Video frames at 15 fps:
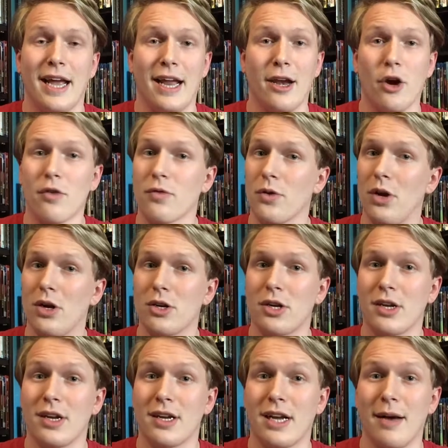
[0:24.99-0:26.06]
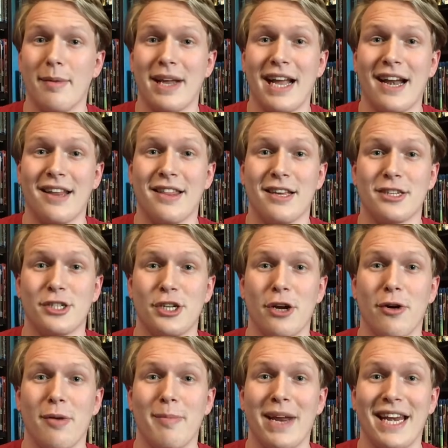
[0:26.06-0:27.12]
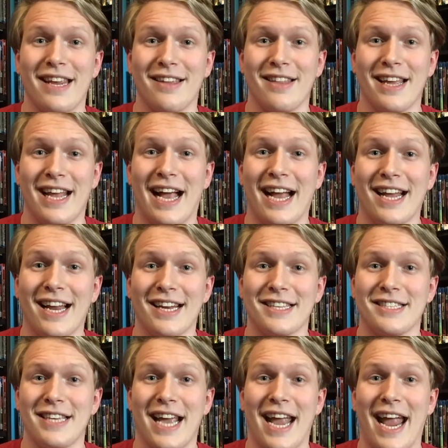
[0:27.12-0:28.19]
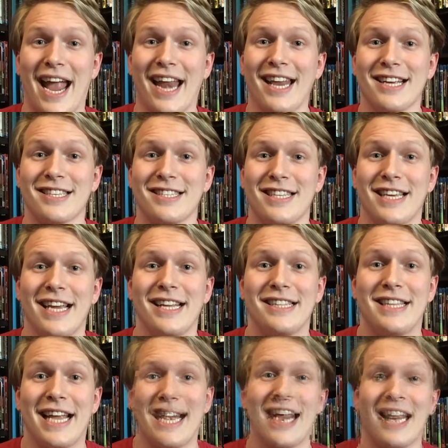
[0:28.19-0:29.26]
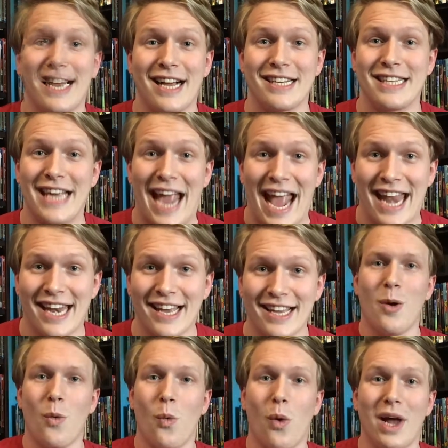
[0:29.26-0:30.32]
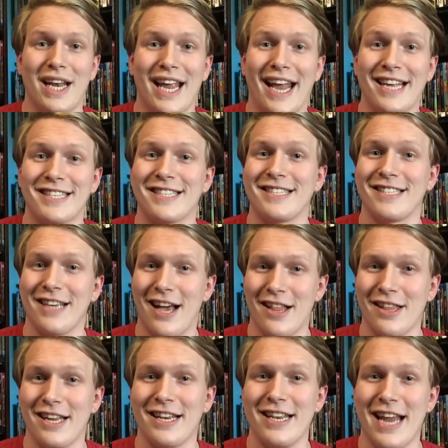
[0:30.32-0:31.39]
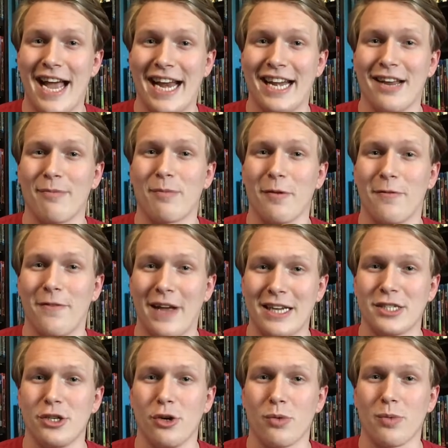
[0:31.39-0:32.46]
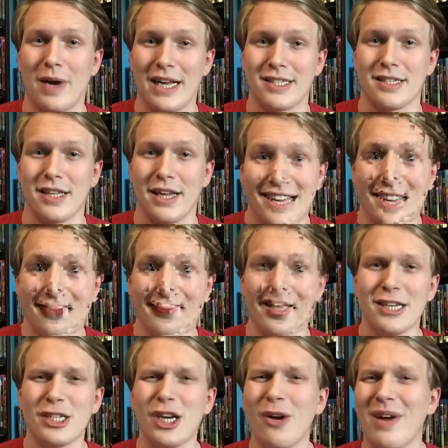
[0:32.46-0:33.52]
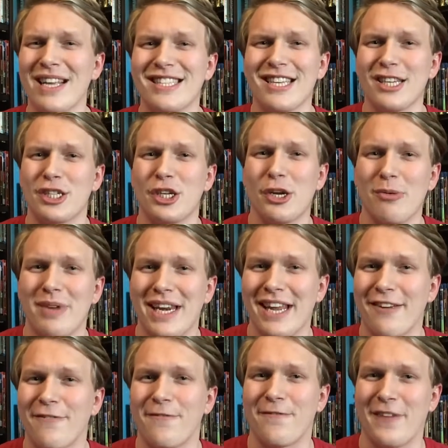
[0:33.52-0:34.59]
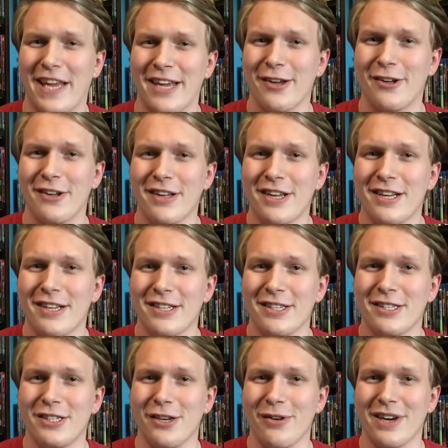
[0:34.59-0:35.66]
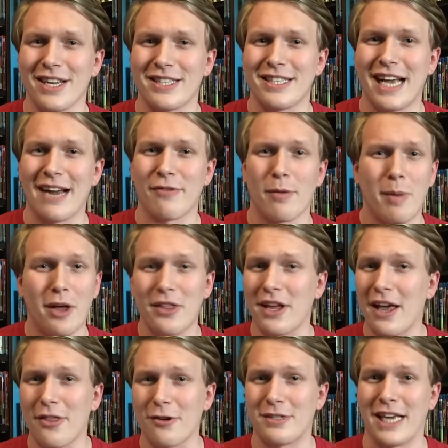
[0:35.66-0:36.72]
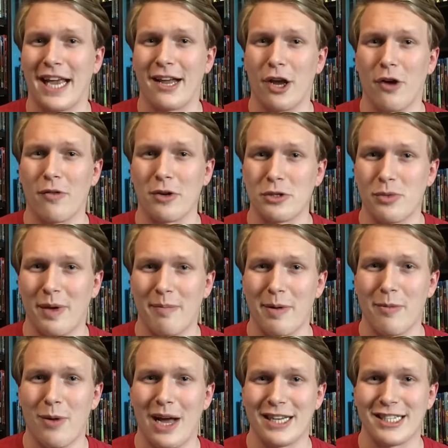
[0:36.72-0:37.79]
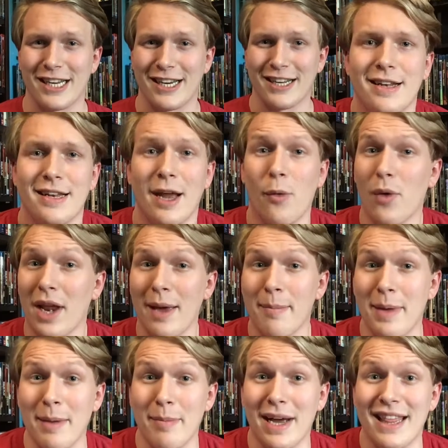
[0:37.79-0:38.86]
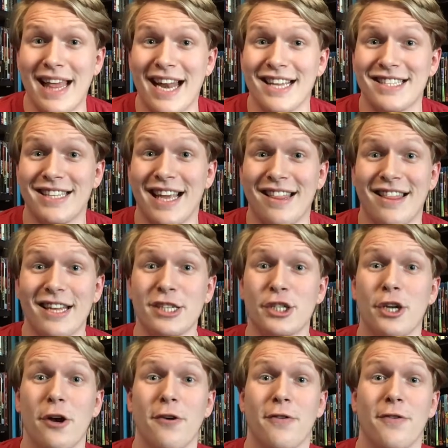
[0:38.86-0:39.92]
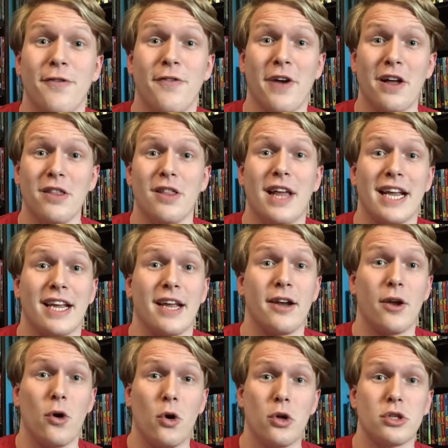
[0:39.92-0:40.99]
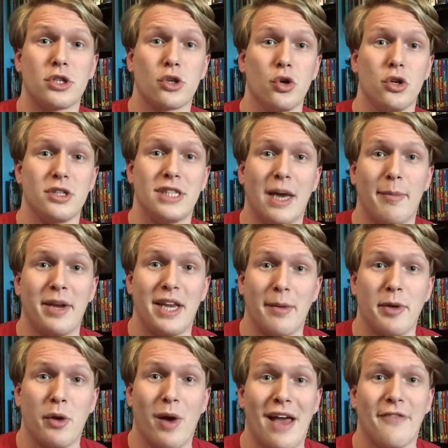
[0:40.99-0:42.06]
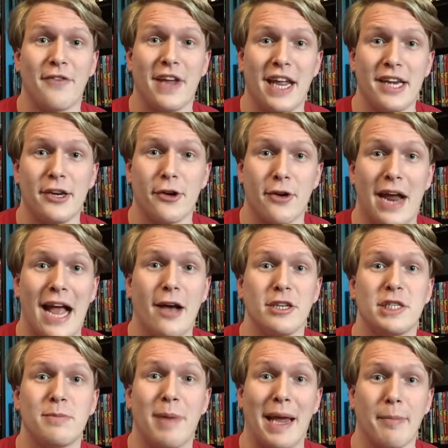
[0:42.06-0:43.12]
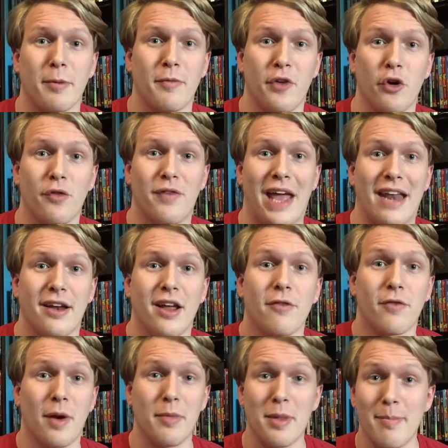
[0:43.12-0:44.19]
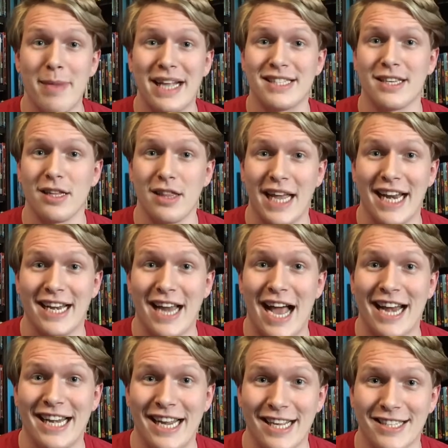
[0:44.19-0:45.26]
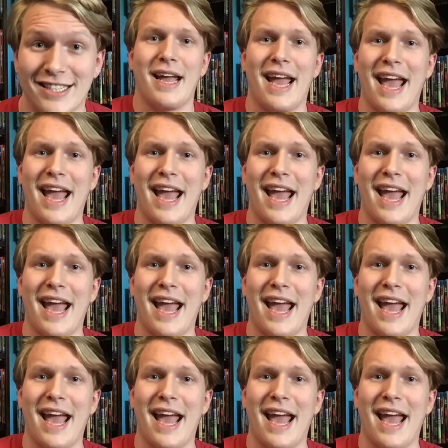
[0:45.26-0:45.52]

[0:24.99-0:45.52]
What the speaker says: And overall, coming out of this show immediately, I gotta say, NXT did it again. What a solid night of professional wrestling, and this show had such a unique feel to it aside from all the other takeovers we've been watching. Now, what I mean by that is that this show felt like an old-school WWF In Your House pay-per-view event from the mid to late 90s.